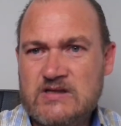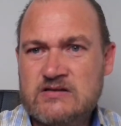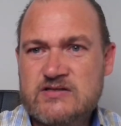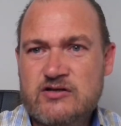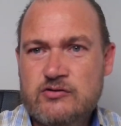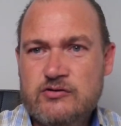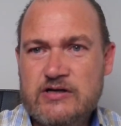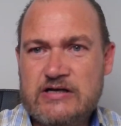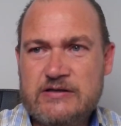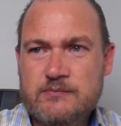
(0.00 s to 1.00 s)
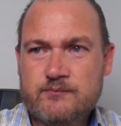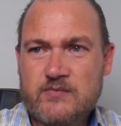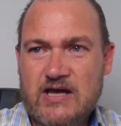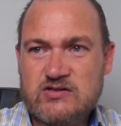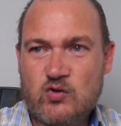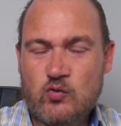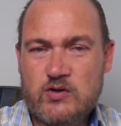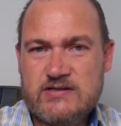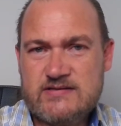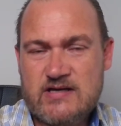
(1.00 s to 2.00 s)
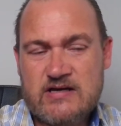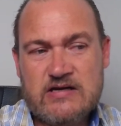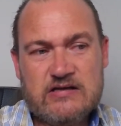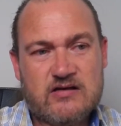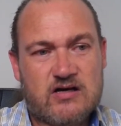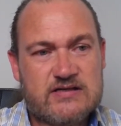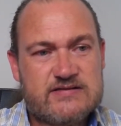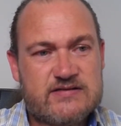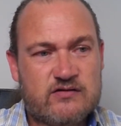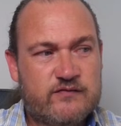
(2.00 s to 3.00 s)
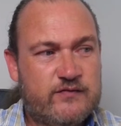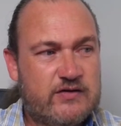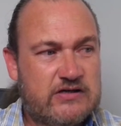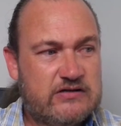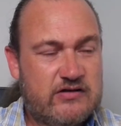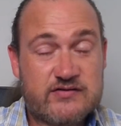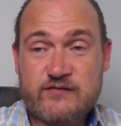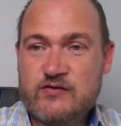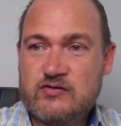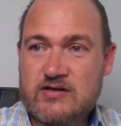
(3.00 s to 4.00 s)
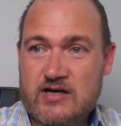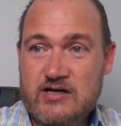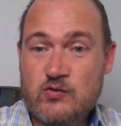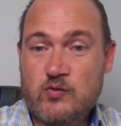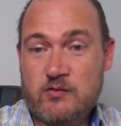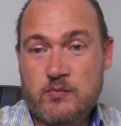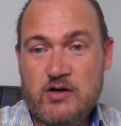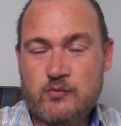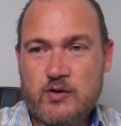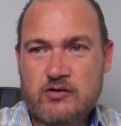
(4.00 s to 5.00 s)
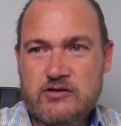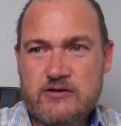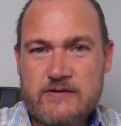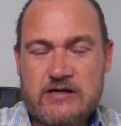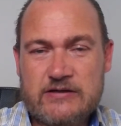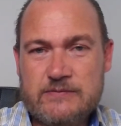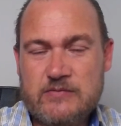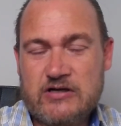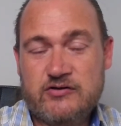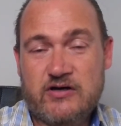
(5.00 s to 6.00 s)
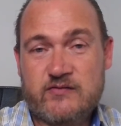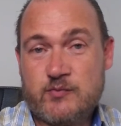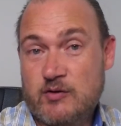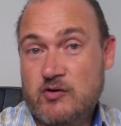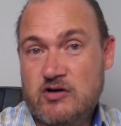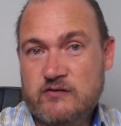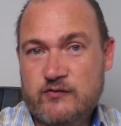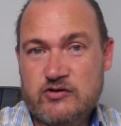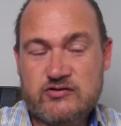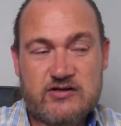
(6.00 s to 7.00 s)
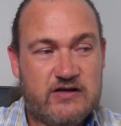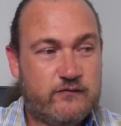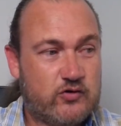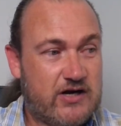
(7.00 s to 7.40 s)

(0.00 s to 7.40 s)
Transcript: So, as always, those of you trading with PO Broker, I do have a promo code for you today for an